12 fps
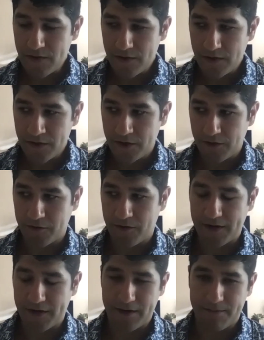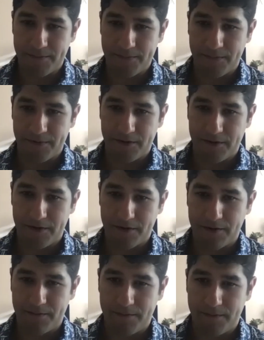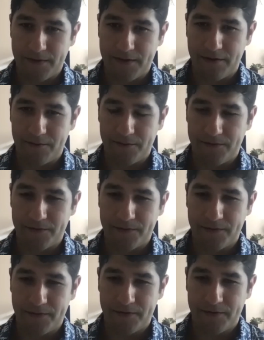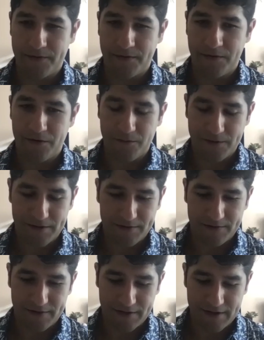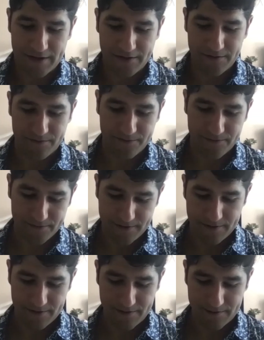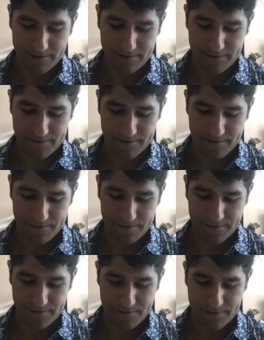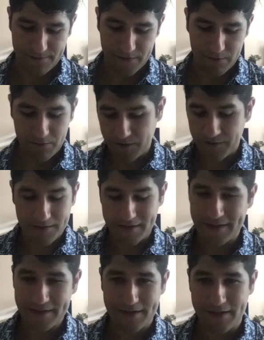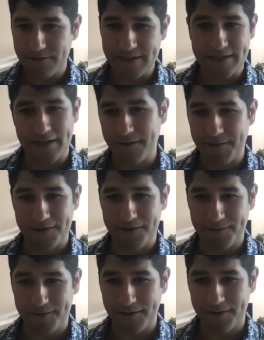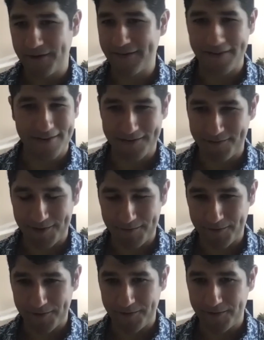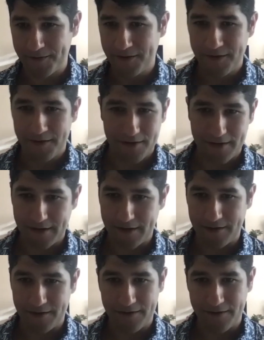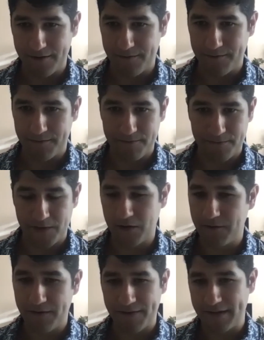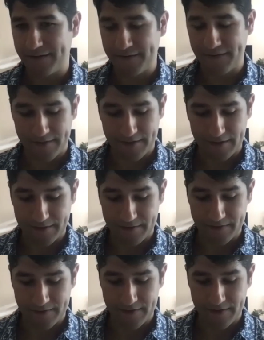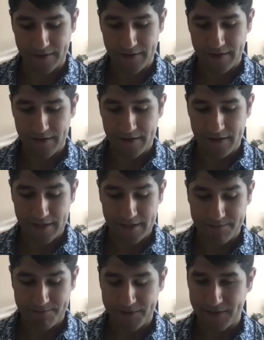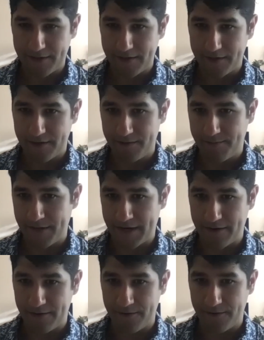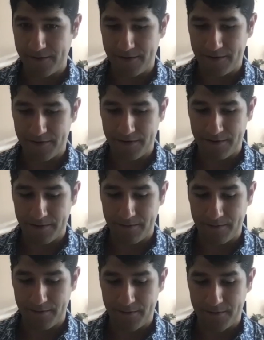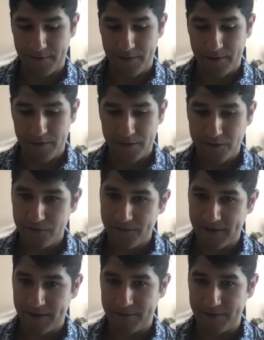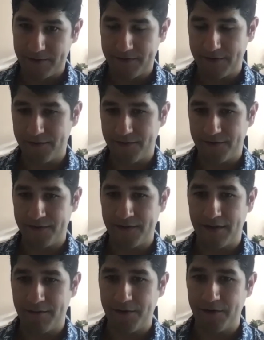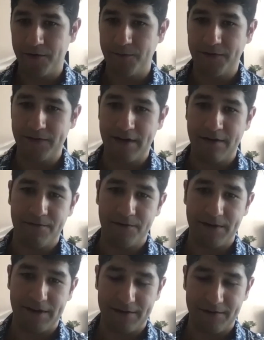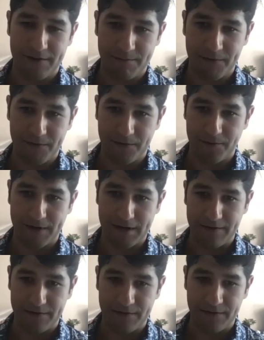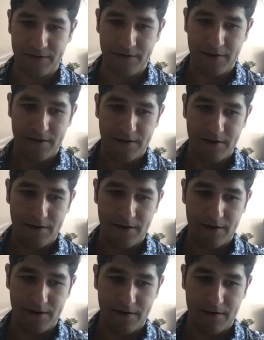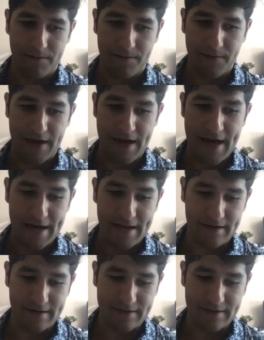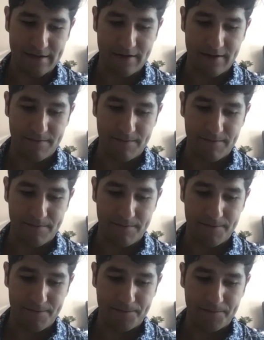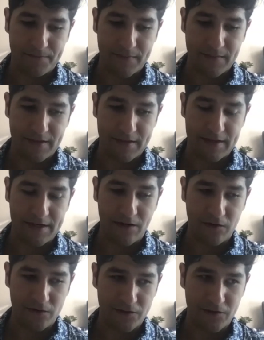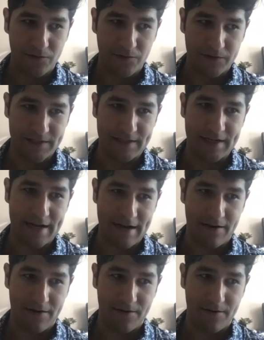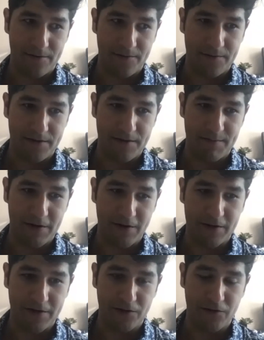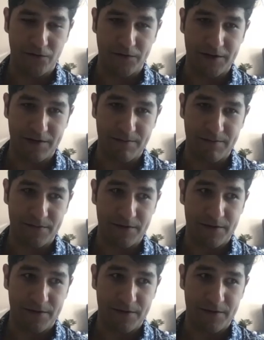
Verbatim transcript: you know, growing up, um, there was always a kind of, um, well, the thing that I always say about this play when I talk to people at, um, you know, events and things is that it's a play about um, two families that are the same in almost every way except their race. Um, and it also looks at how the American dream